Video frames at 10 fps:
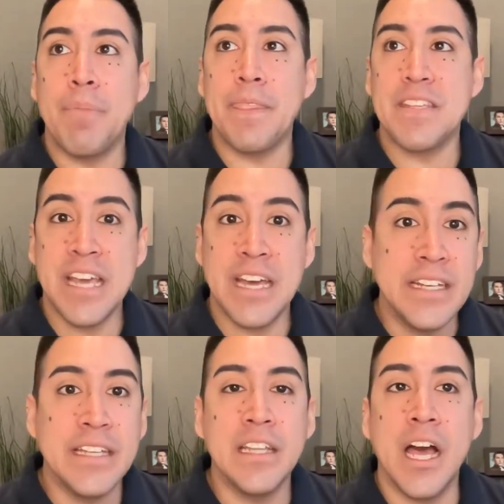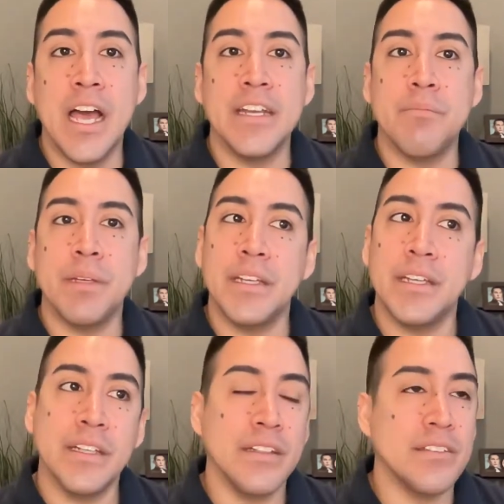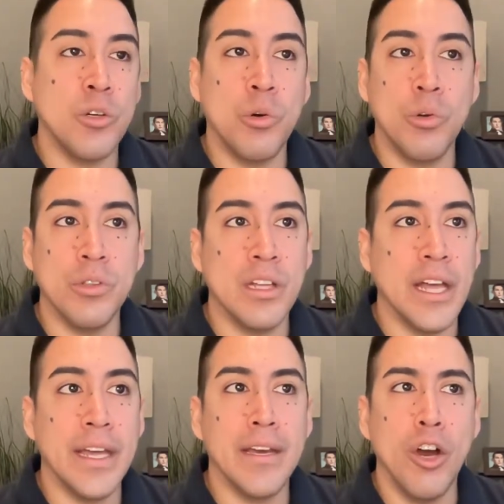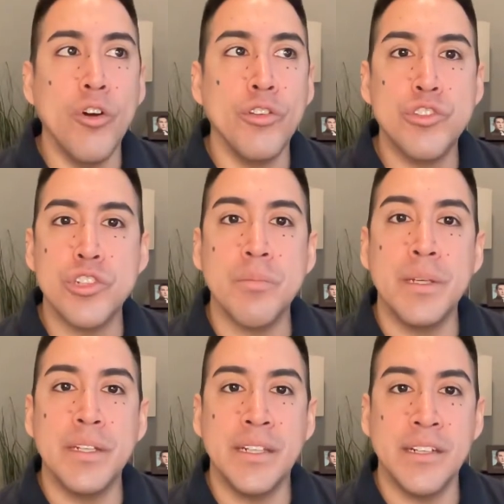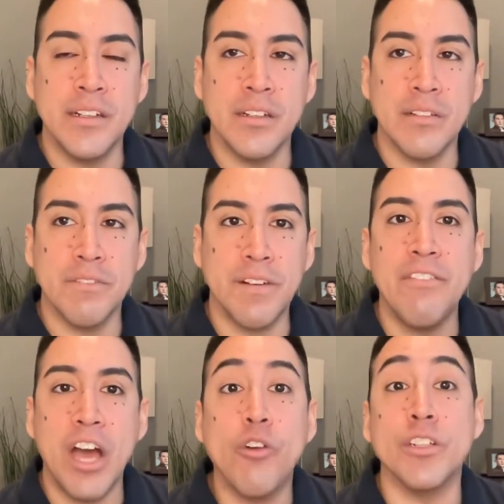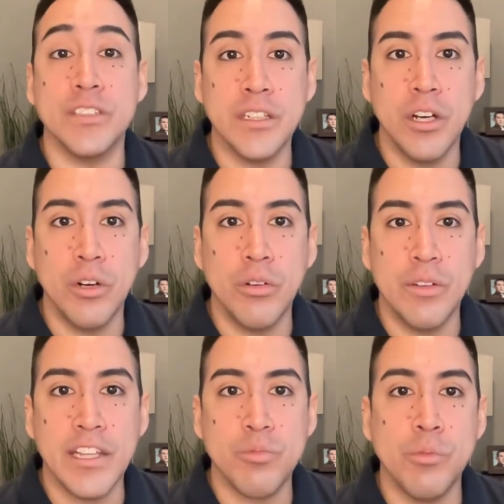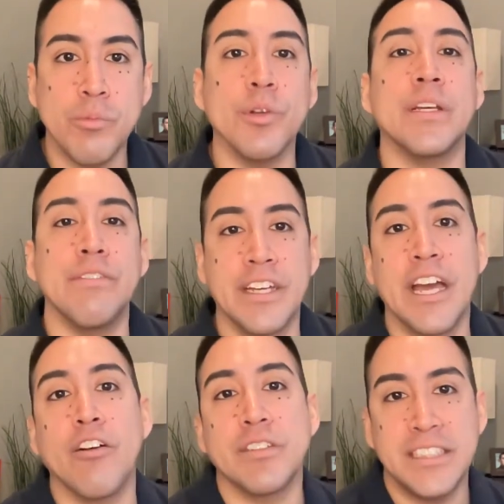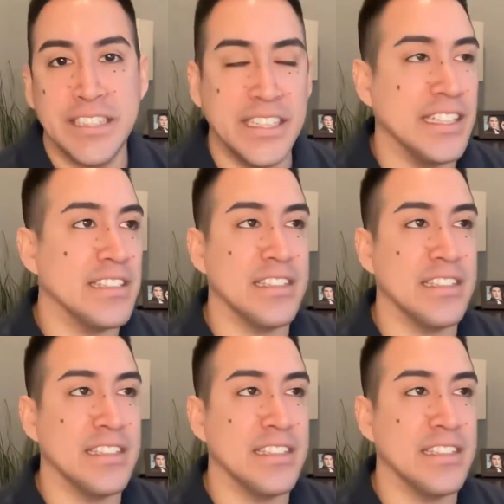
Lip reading: Standing in line and being told like, oh, you should have been here 5 hours ago. That's when we were giving out tickets.